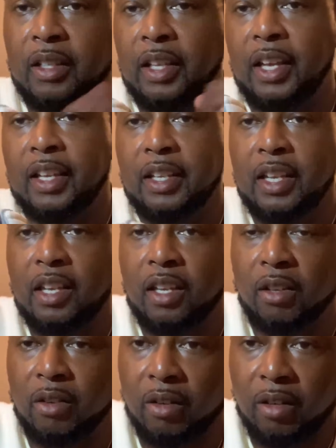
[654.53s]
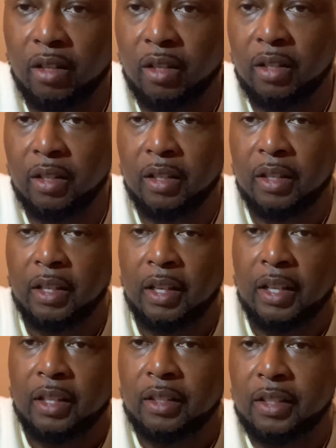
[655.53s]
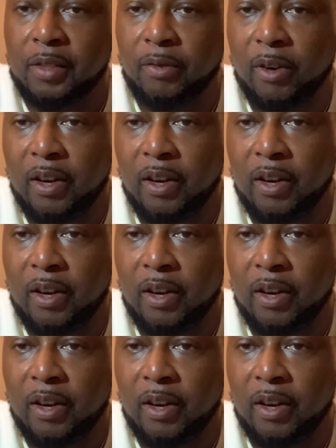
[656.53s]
and here, as far